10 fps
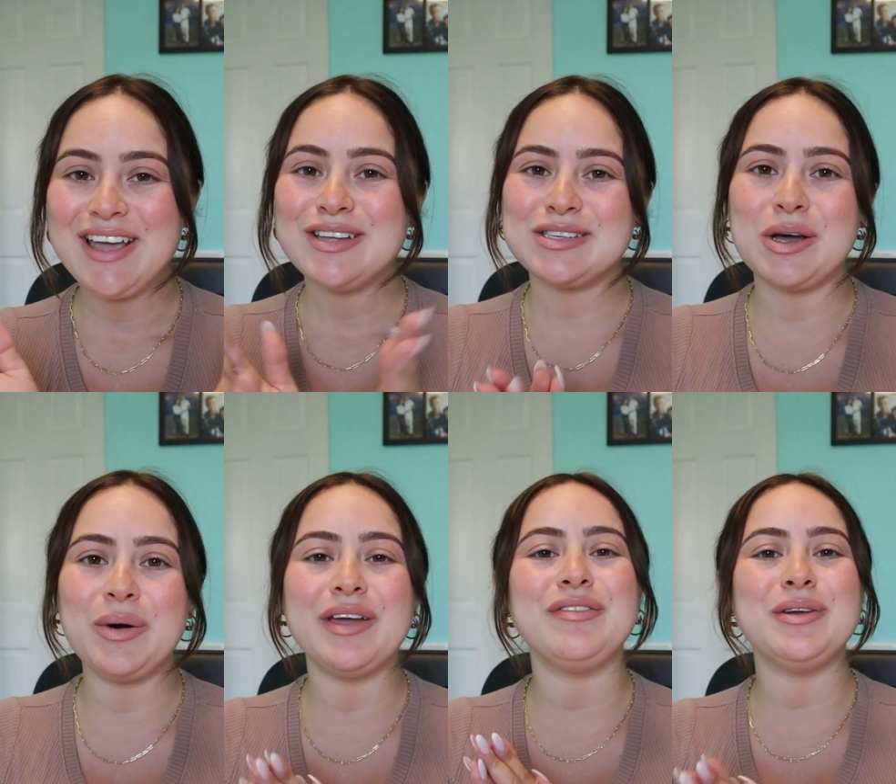So
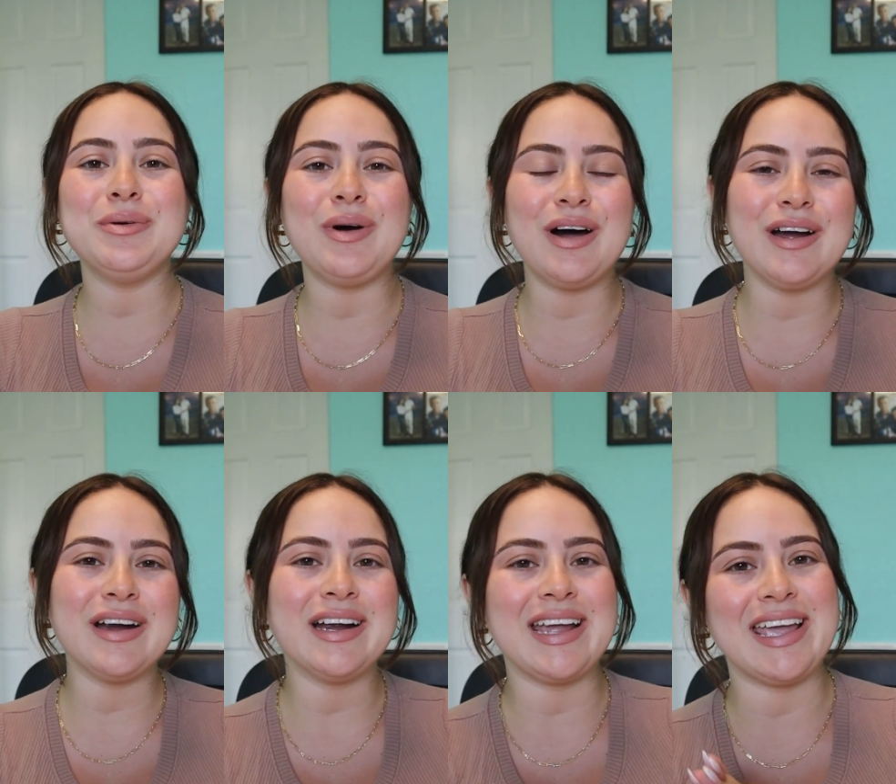if you
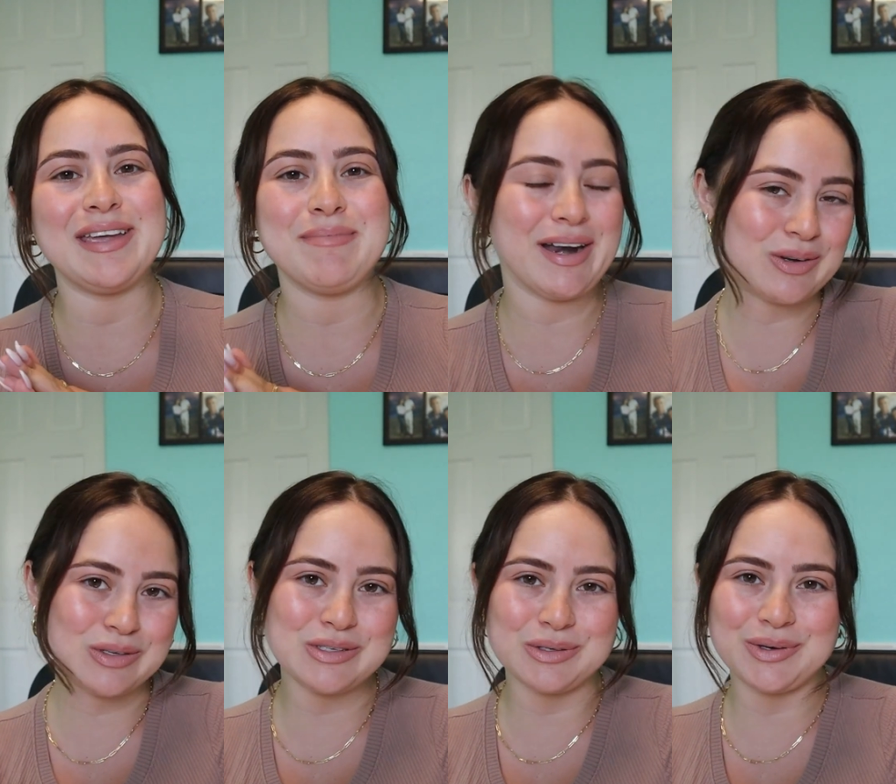are a medical
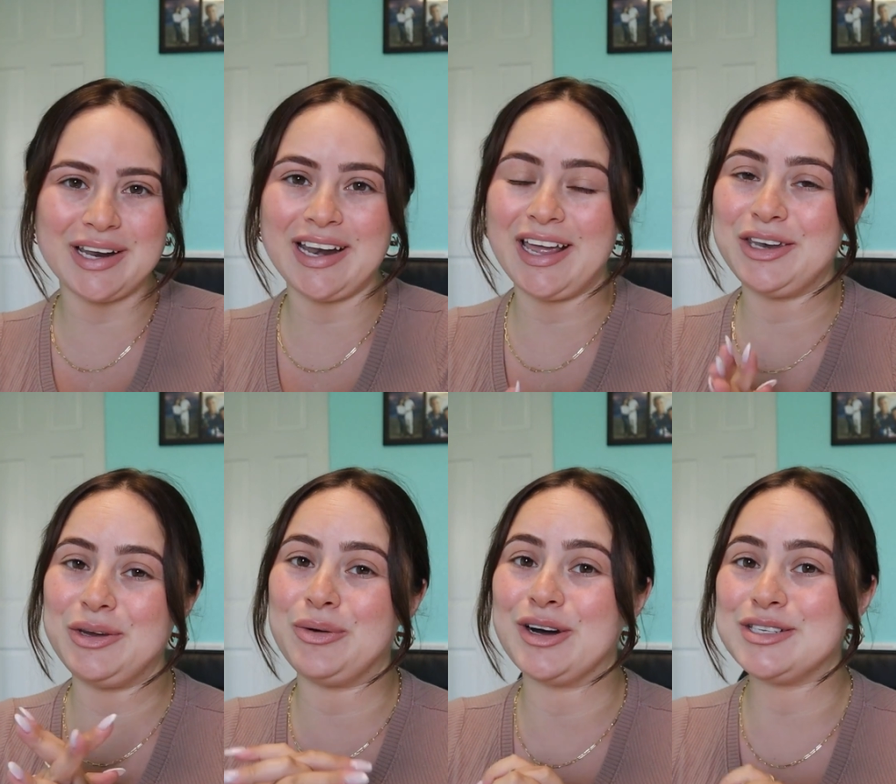student and
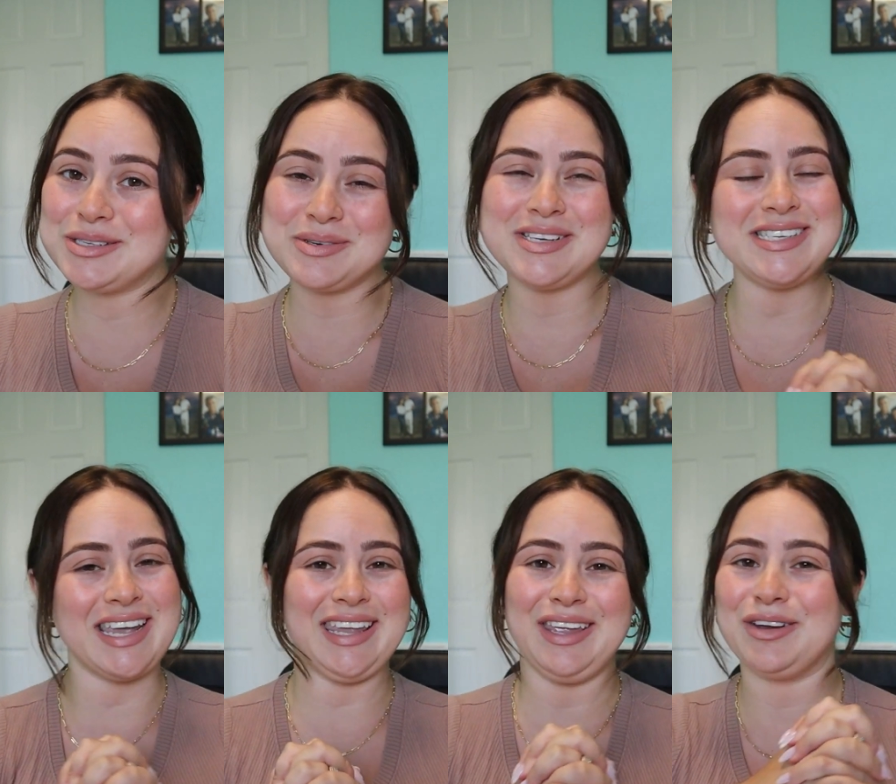you are soon
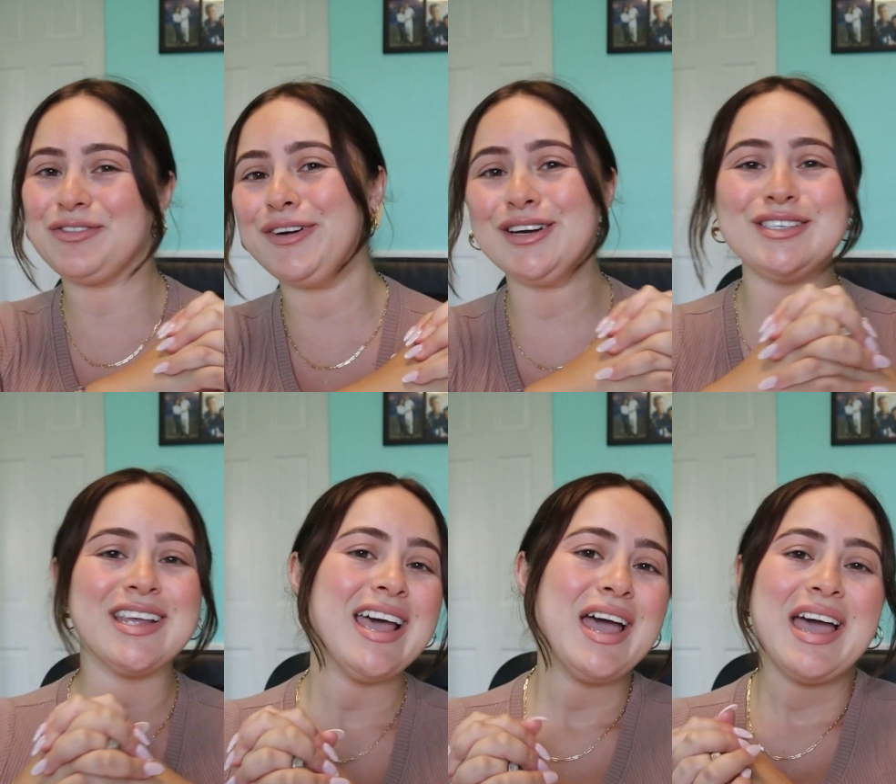taking your first
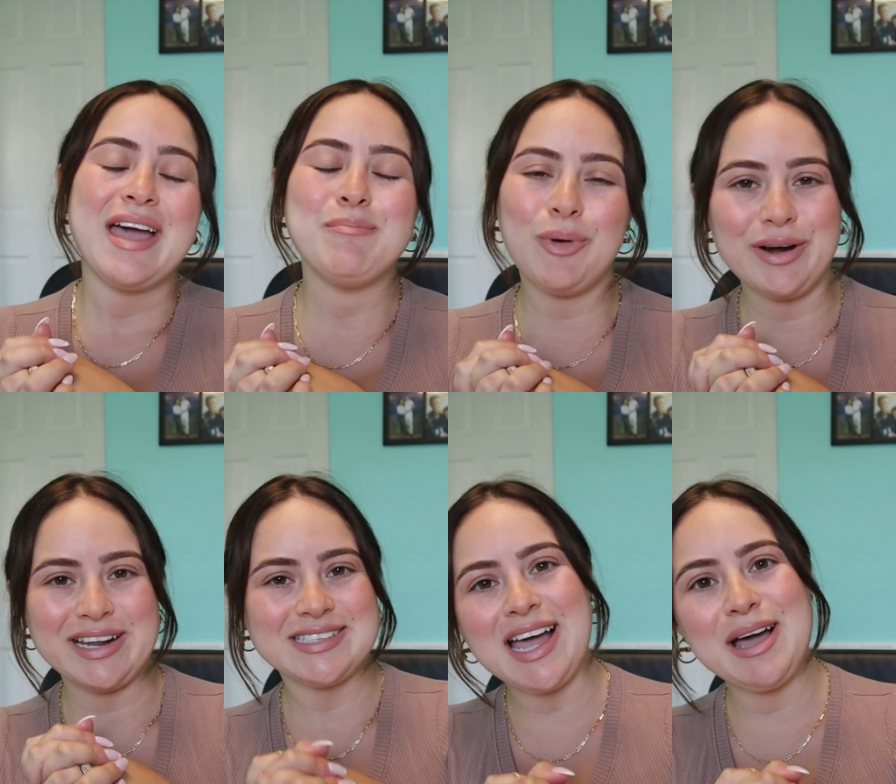board
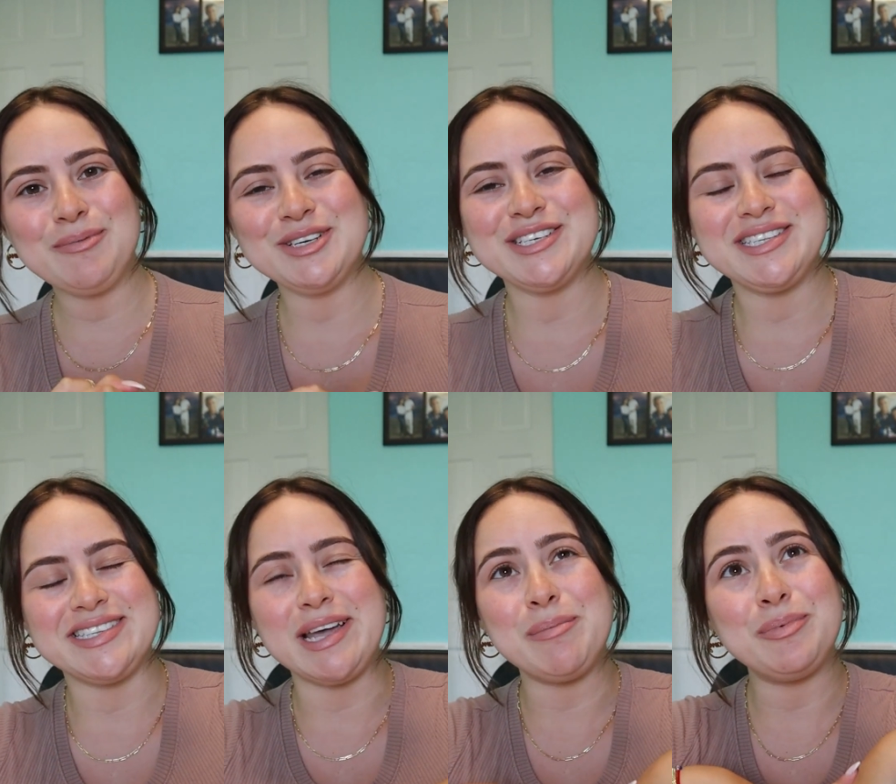exam, which is
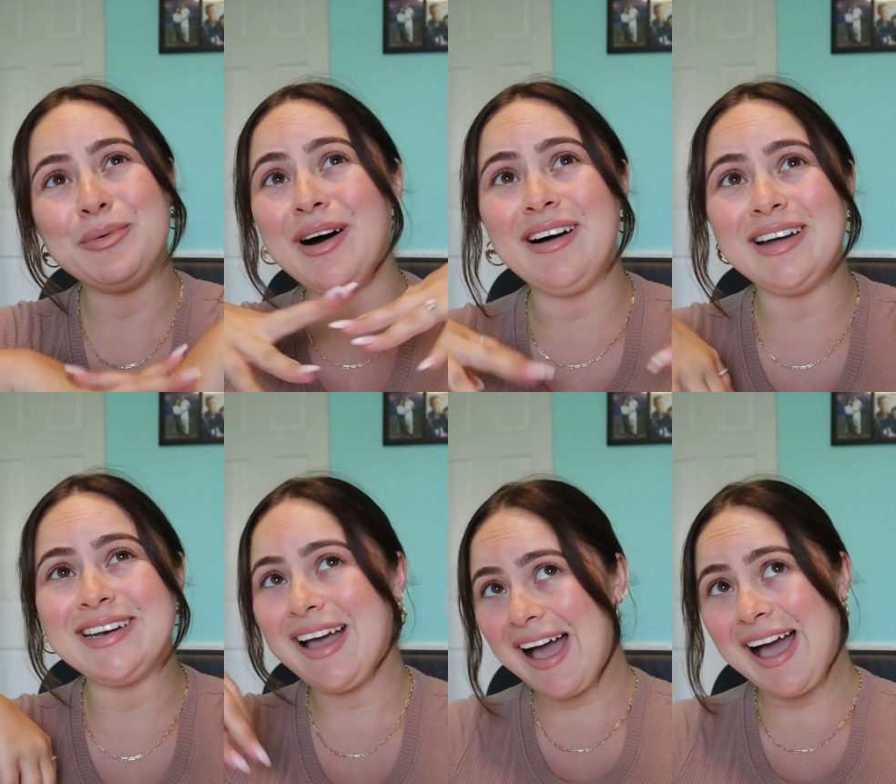step 1,